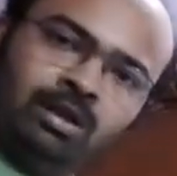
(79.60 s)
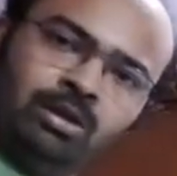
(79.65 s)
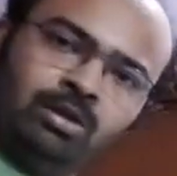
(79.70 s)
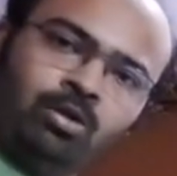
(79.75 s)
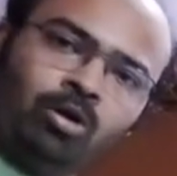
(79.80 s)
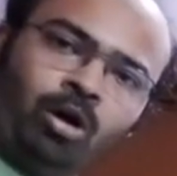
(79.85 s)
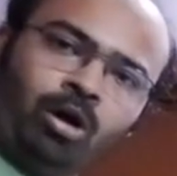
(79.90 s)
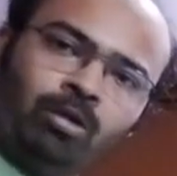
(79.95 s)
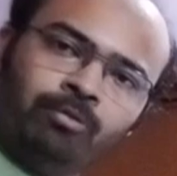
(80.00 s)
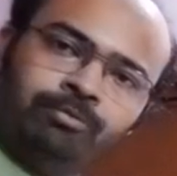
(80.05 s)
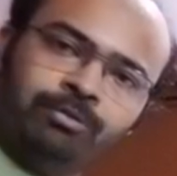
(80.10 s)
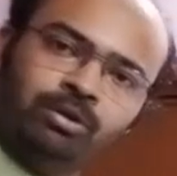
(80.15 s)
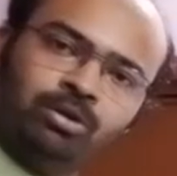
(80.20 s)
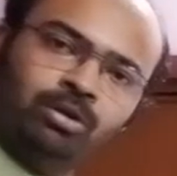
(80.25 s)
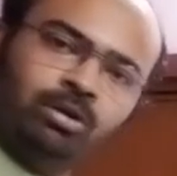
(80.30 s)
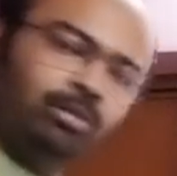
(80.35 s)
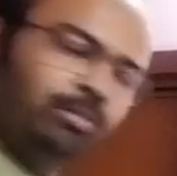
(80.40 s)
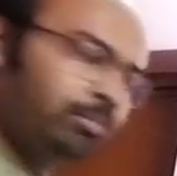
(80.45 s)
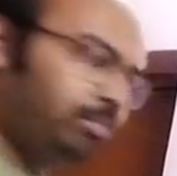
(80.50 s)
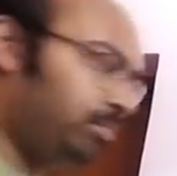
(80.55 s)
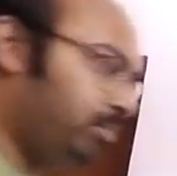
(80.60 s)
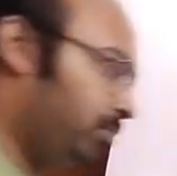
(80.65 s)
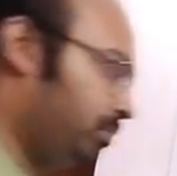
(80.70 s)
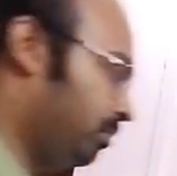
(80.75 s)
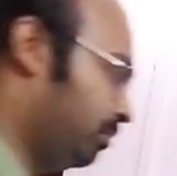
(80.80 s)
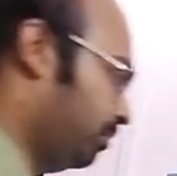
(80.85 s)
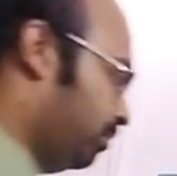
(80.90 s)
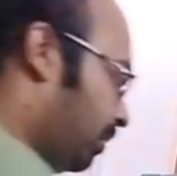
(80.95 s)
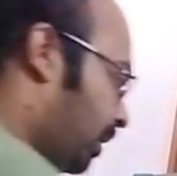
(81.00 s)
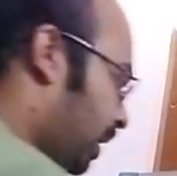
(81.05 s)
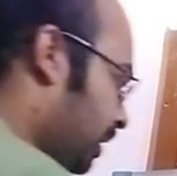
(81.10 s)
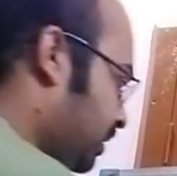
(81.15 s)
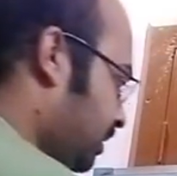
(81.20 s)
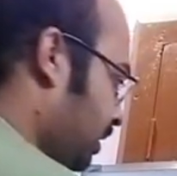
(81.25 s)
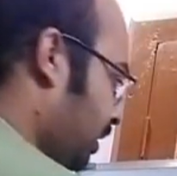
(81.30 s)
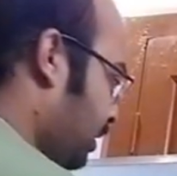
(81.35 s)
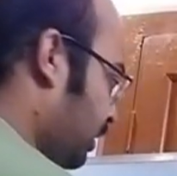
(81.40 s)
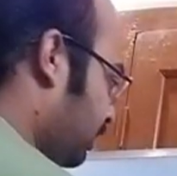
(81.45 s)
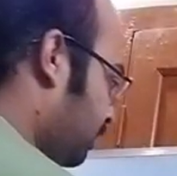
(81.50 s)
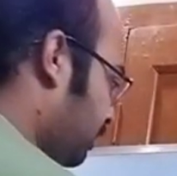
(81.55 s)
law of
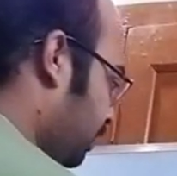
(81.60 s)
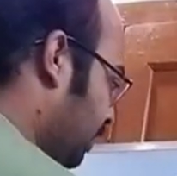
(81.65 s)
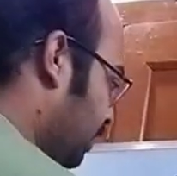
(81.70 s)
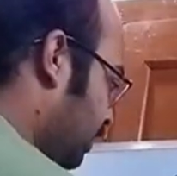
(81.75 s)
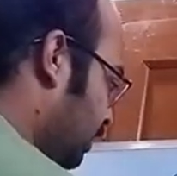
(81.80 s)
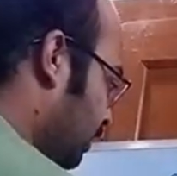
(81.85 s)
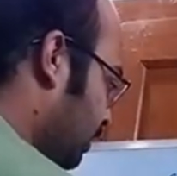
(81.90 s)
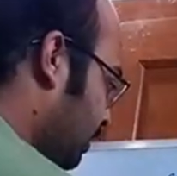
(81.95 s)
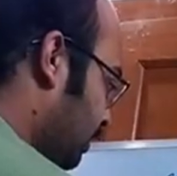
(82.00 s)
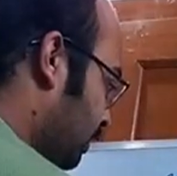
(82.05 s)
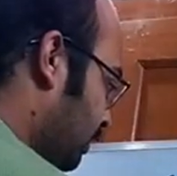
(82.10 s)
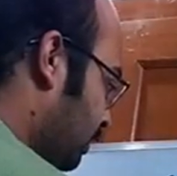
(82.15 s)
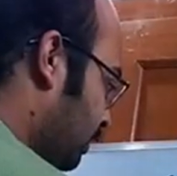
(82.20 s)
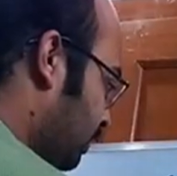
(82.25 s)
equimarginal utility.